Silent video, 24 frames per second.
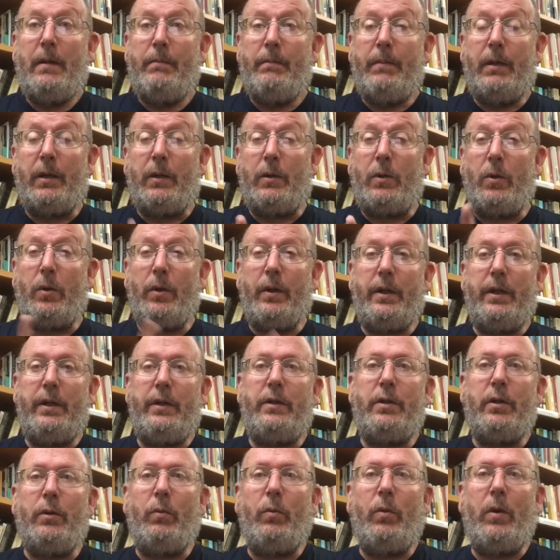But according
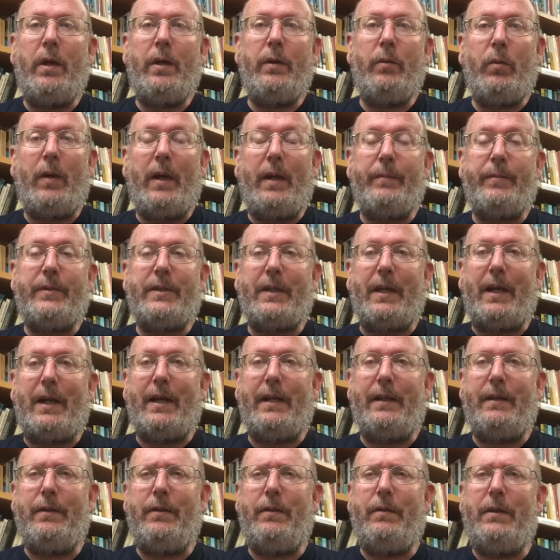to one
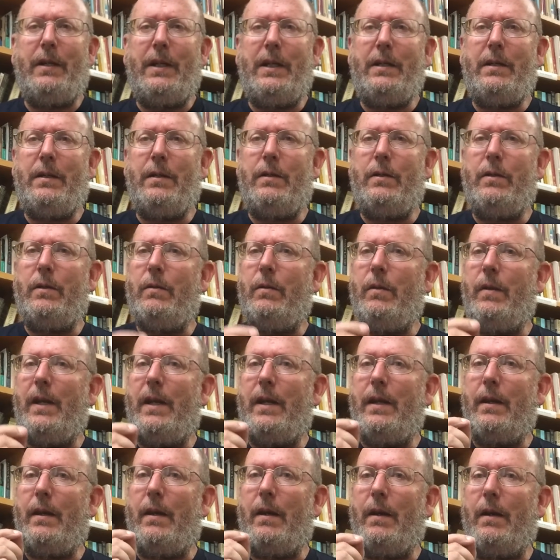website, you need to do
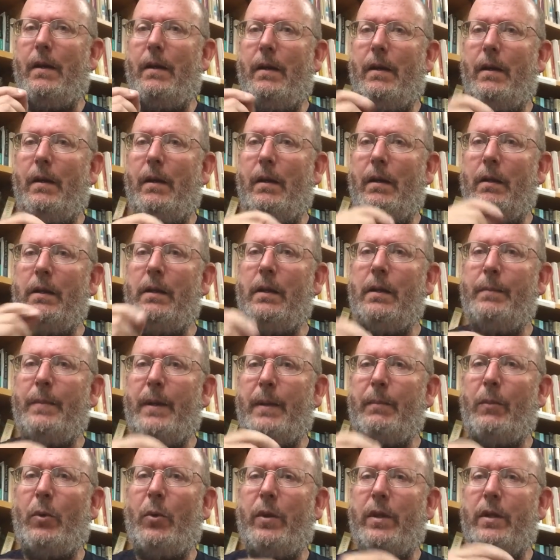it a little
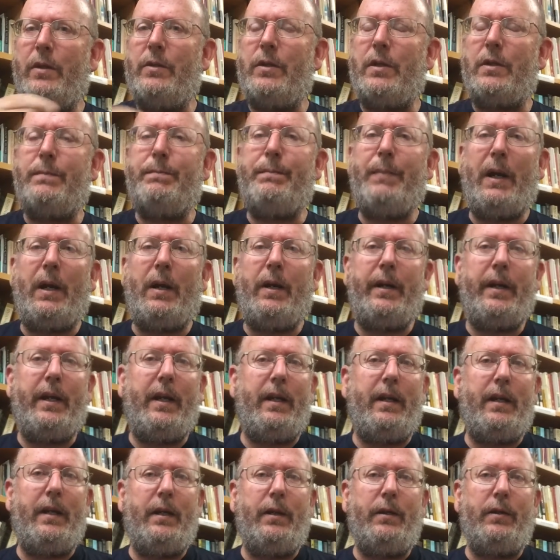bit more than just bury
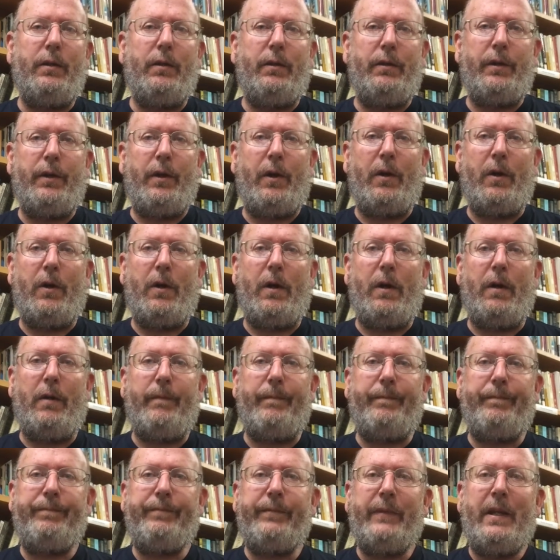it in your yard.